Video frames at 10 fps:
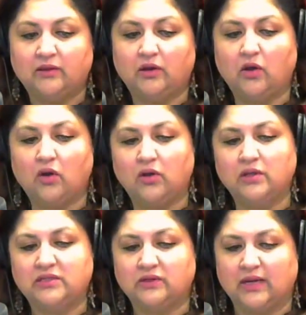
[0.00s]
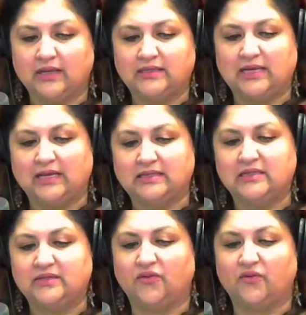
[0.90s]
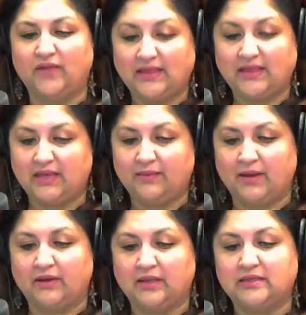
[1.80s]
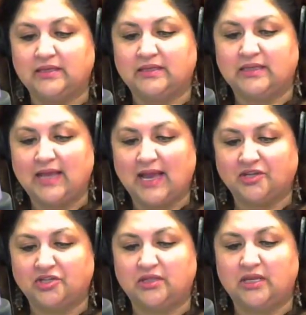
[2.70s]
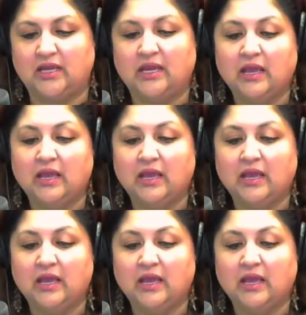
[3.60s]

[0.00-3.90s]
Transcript: The law also cut taxes for wealthy Americans and slashed the